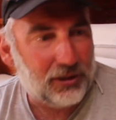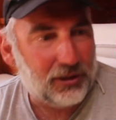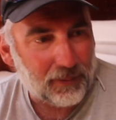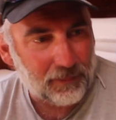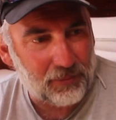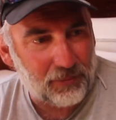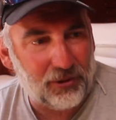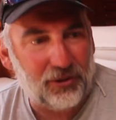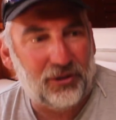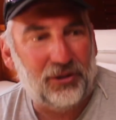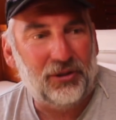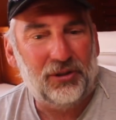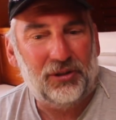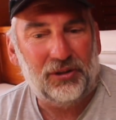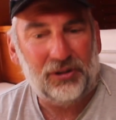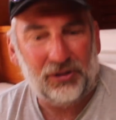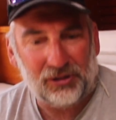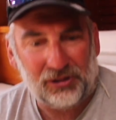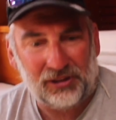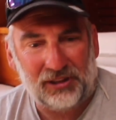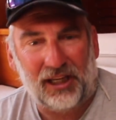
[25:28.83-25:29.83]
But
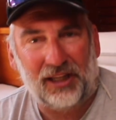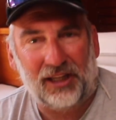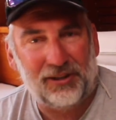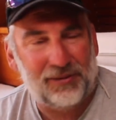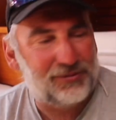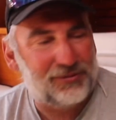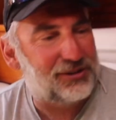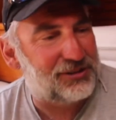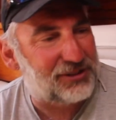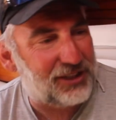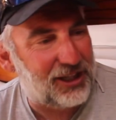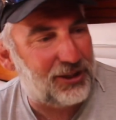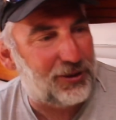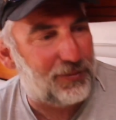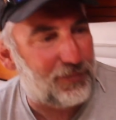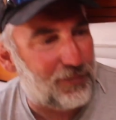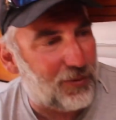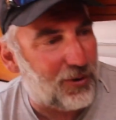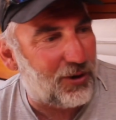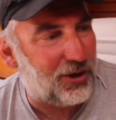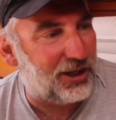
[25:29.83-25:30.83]
get them to tell
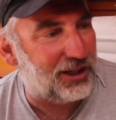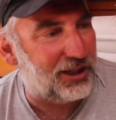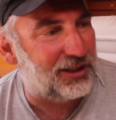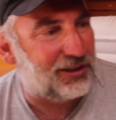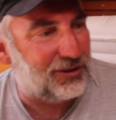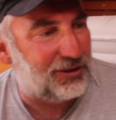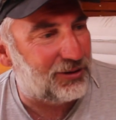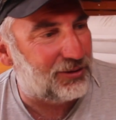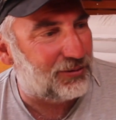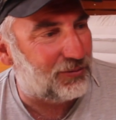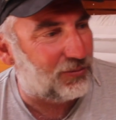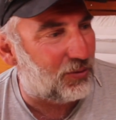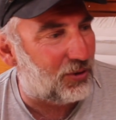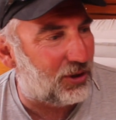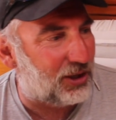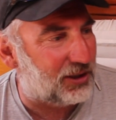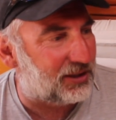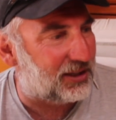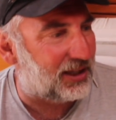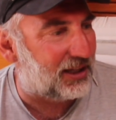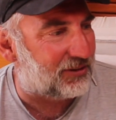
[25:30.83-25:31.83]
them why
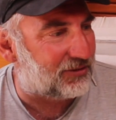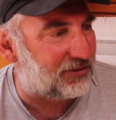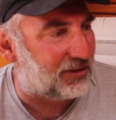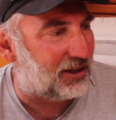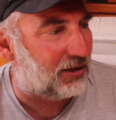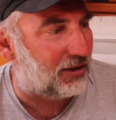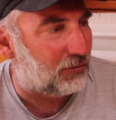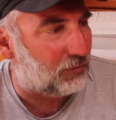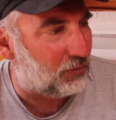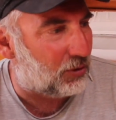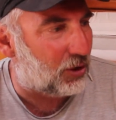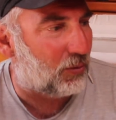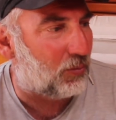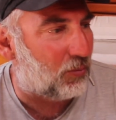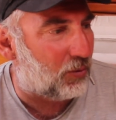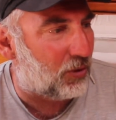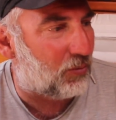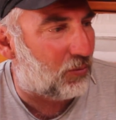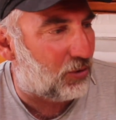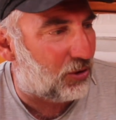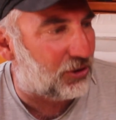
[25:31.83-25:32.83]
their sail,
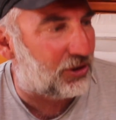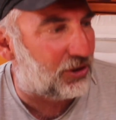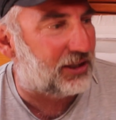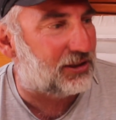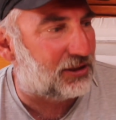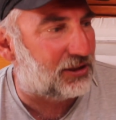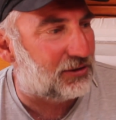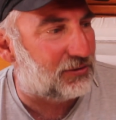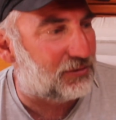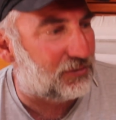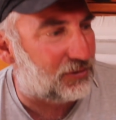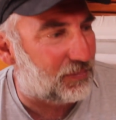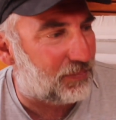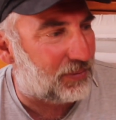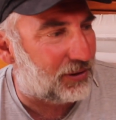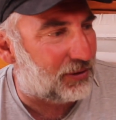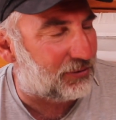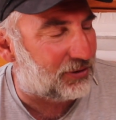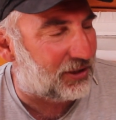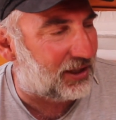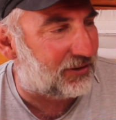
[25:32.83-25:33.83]
what they do to
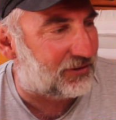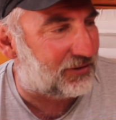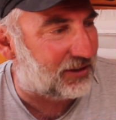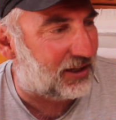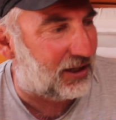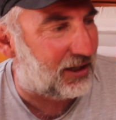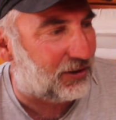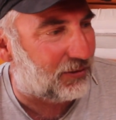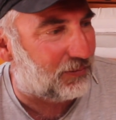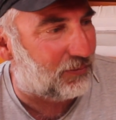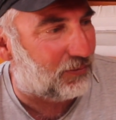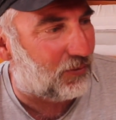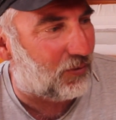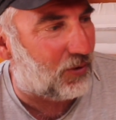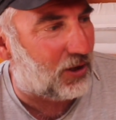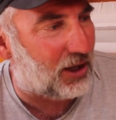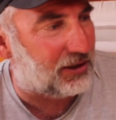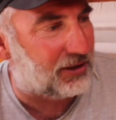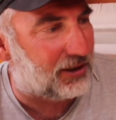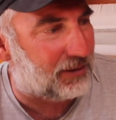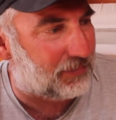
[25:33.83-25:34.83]
build their sail, and
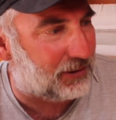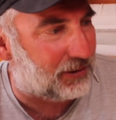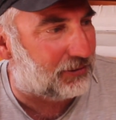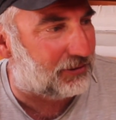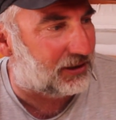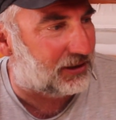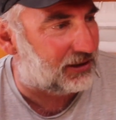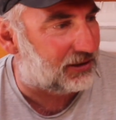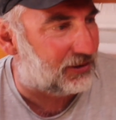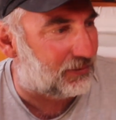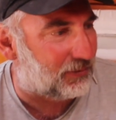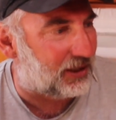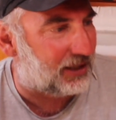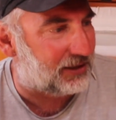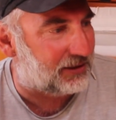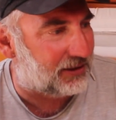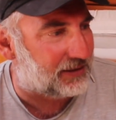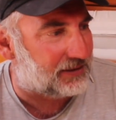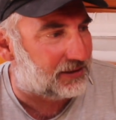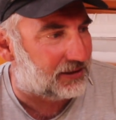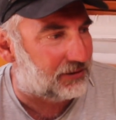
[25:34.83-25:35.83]
why they build it the way
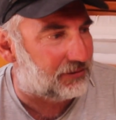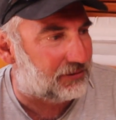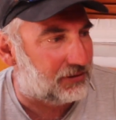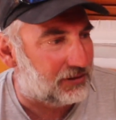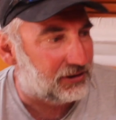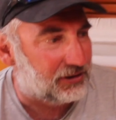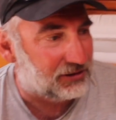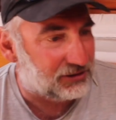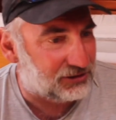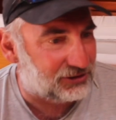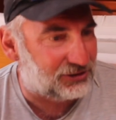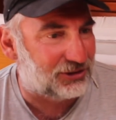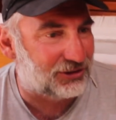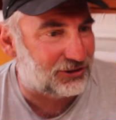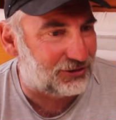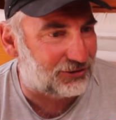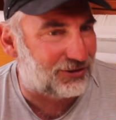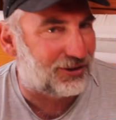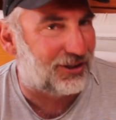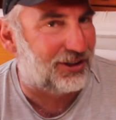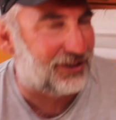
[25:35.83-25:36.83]
they do.
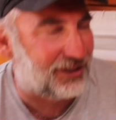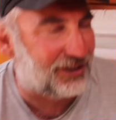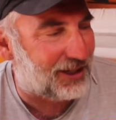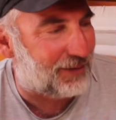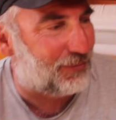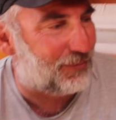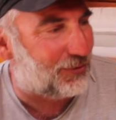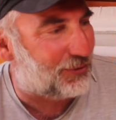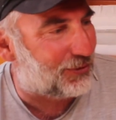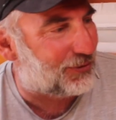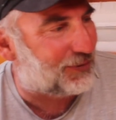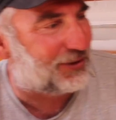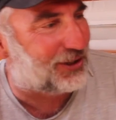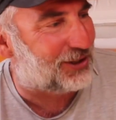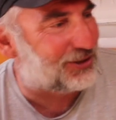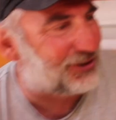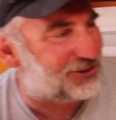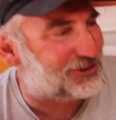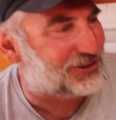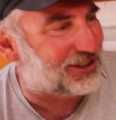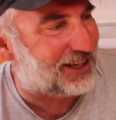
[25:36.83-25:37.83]
Just try and get more of an
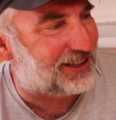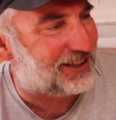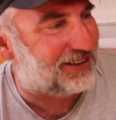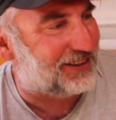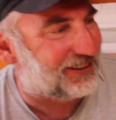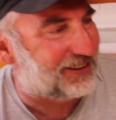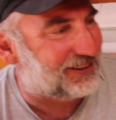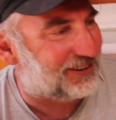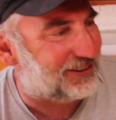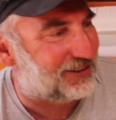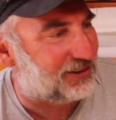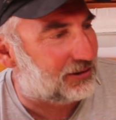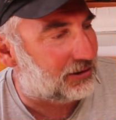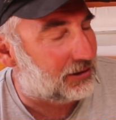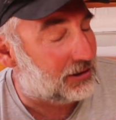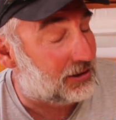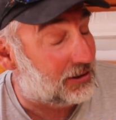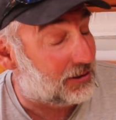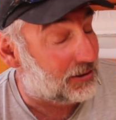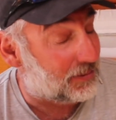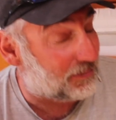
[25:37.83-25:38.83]
understanding, and
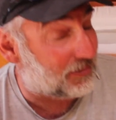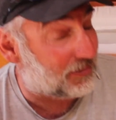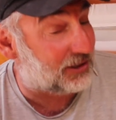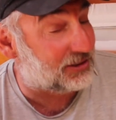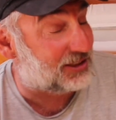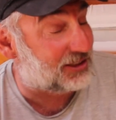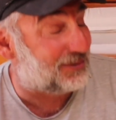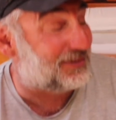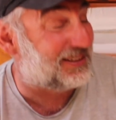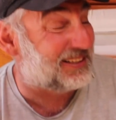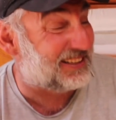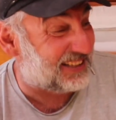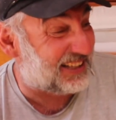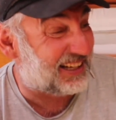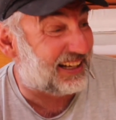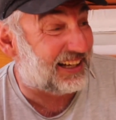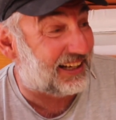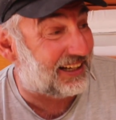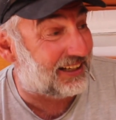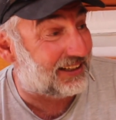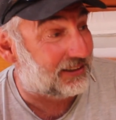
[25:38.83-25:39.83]
by doing
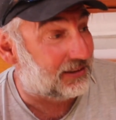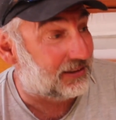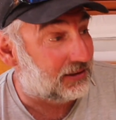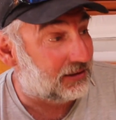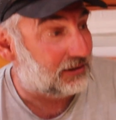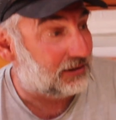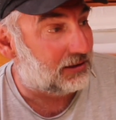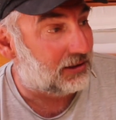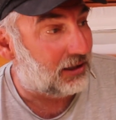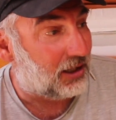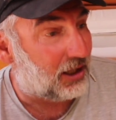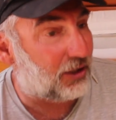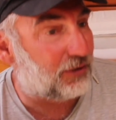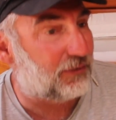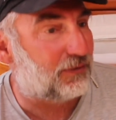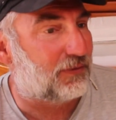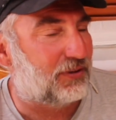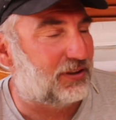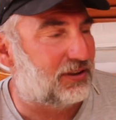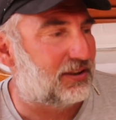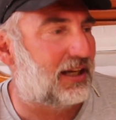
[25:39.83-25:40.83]
that,
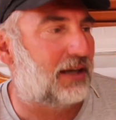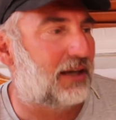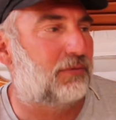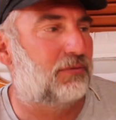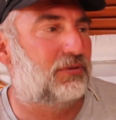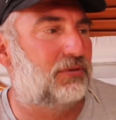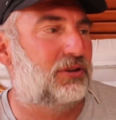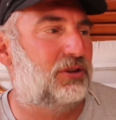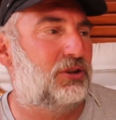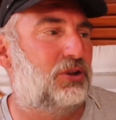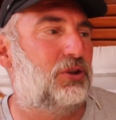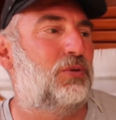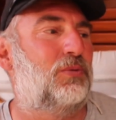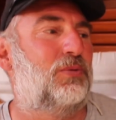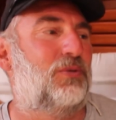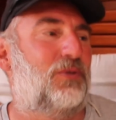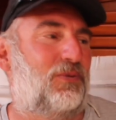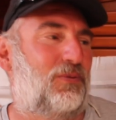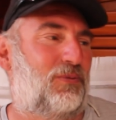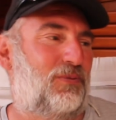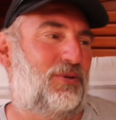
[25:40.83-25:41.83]
hopefully you
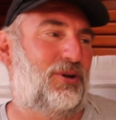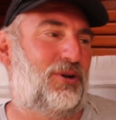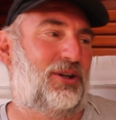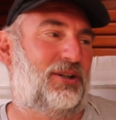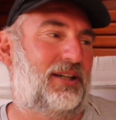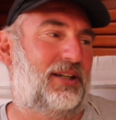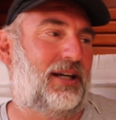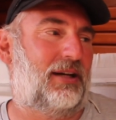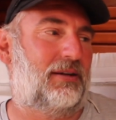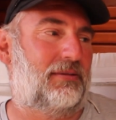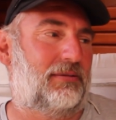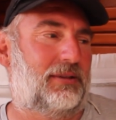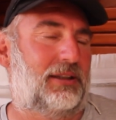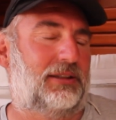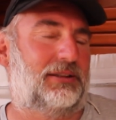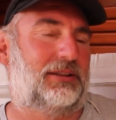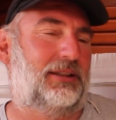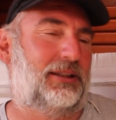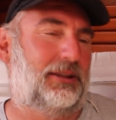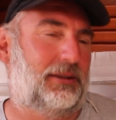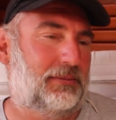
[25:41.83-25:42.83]
will work out,
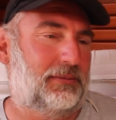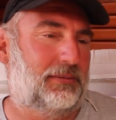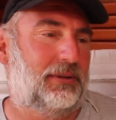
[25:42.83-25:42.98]
actually,